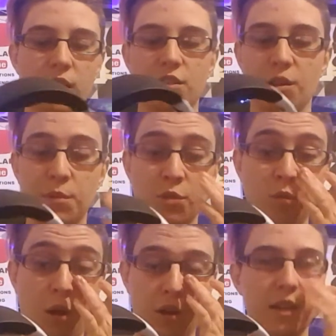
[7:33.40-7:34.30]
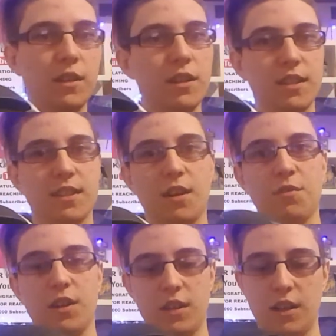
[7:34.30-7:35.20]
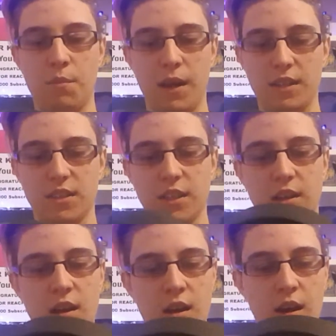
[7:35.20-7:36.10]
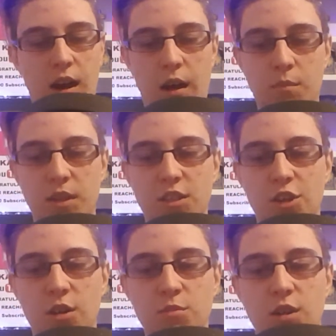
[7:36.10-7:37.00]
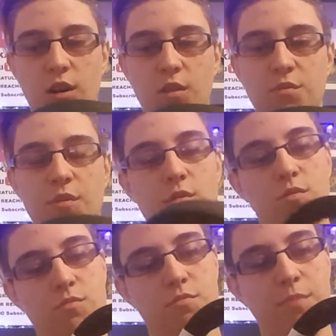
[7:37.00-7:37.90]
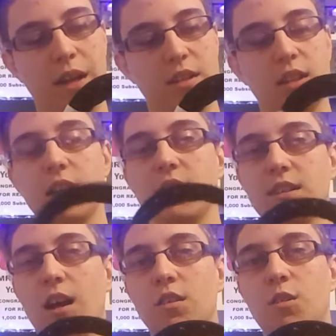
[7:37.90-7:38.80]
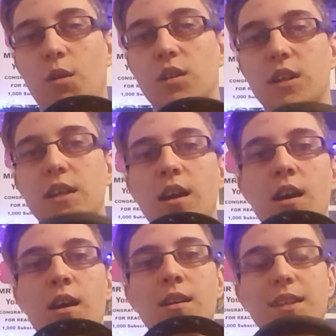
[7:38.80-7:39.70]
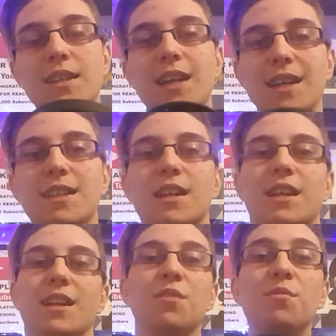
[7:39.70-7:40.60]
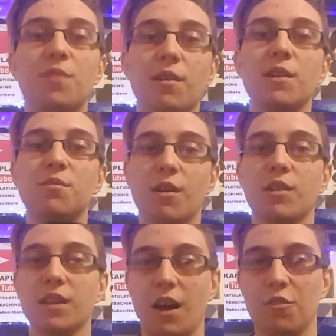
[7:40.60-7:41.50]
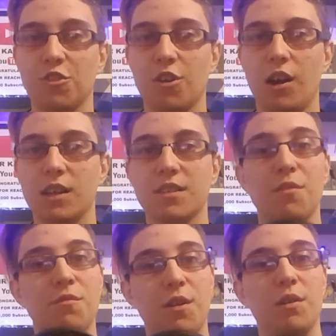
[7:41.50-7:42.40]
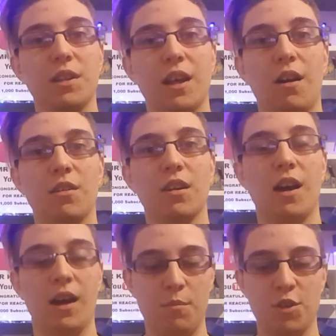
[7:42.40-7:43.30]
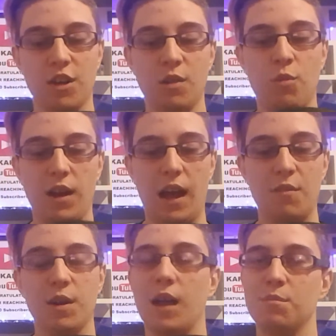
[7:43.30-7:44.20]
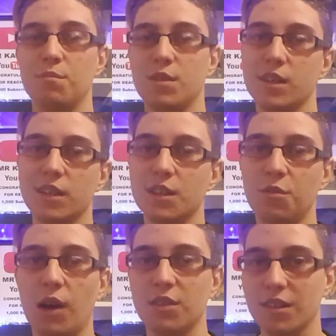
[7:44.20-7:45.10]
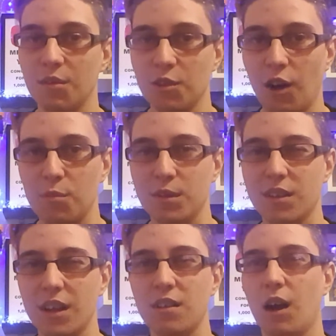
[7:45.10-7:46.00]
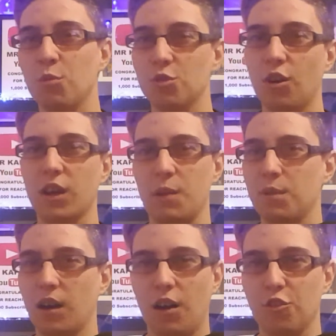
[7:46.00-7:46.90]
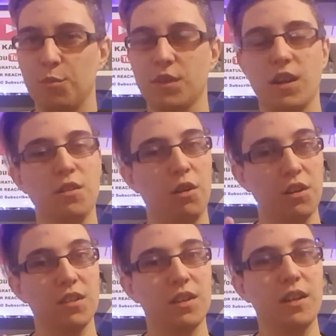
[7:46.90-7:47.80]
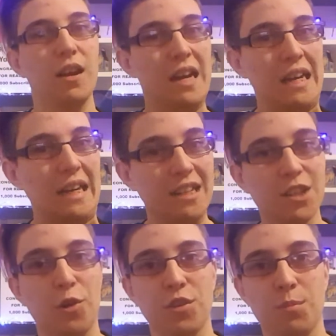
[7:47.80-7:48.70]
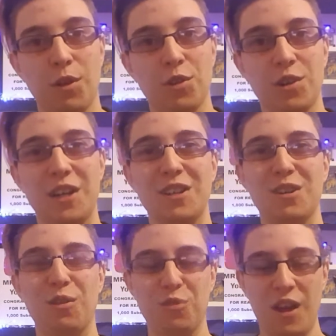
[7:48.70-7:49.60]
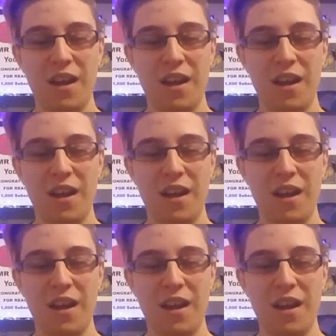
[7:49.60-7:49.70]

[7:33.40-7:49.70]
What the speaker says: So the build quality is definitely amazing. In terms of basically the sound quality, this headset gets very, very loud, you guys, very loud. You're going to want to have it at 65 to 75%. I would not keep it at 100%, honestly. It's going to blow your ears off.